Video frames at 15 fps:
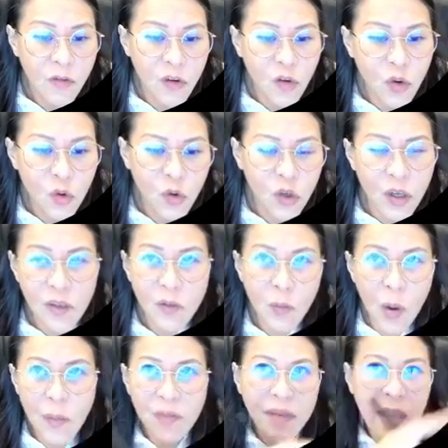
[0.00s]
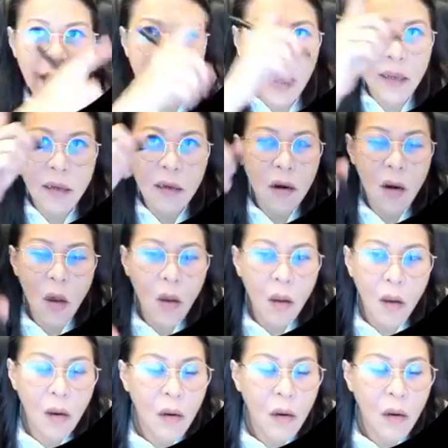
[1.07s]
you do just website catalog